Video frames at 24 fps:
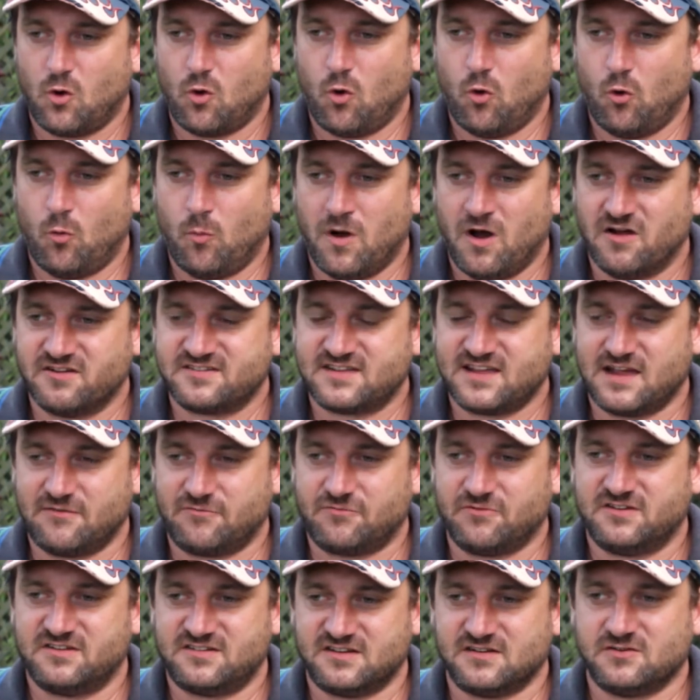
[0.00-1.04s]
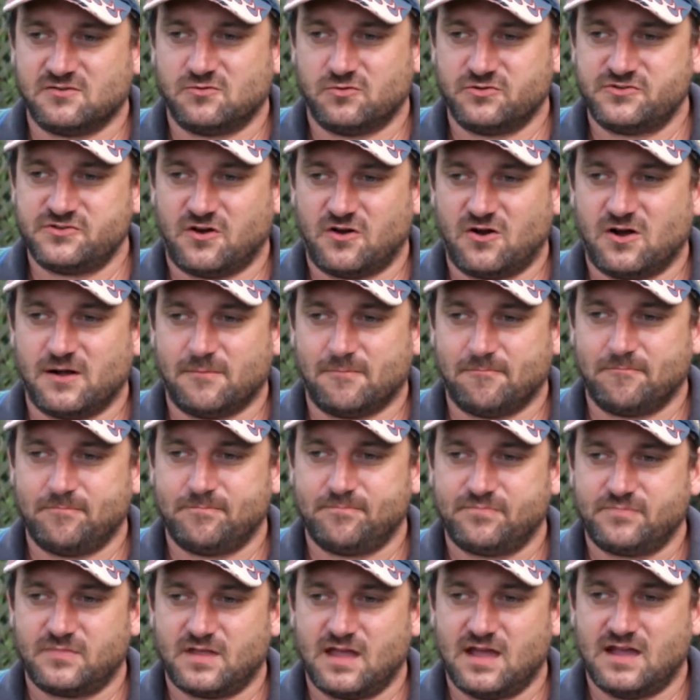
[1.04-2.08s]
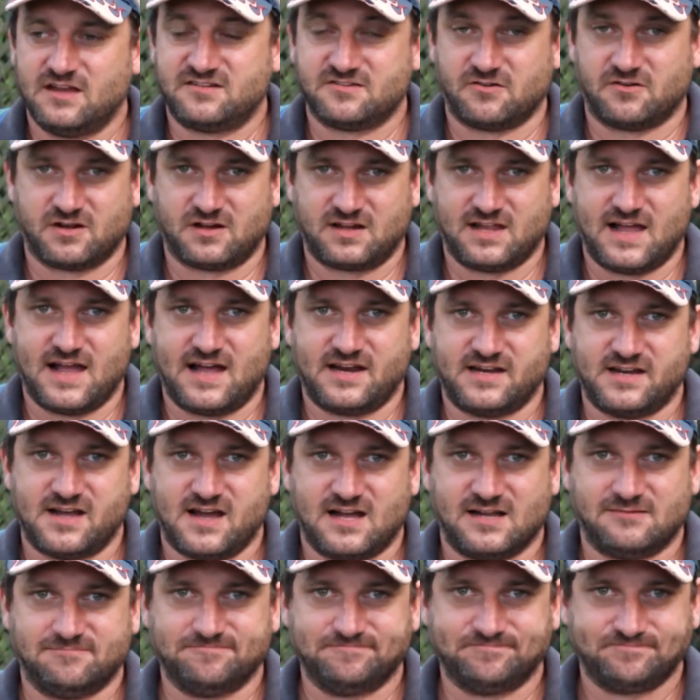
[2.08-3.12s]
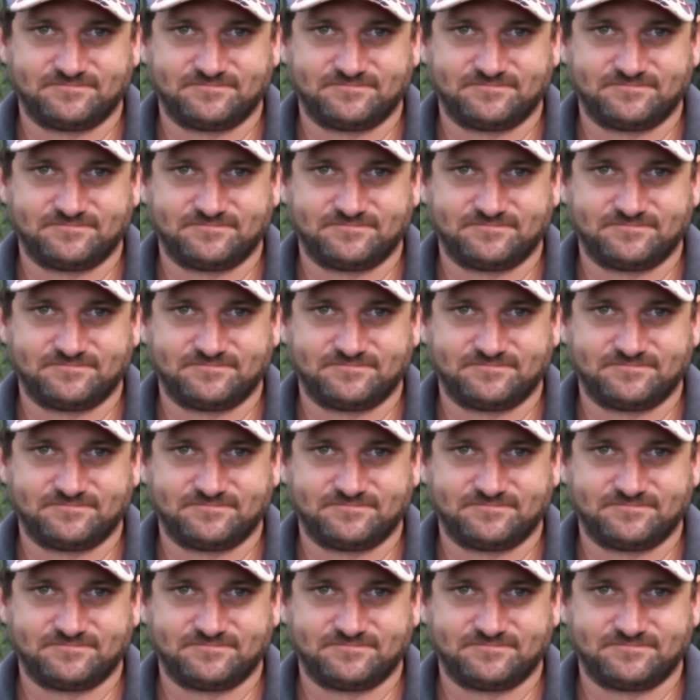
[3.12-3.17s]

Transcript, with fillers: almost every single time it's on a cloudy day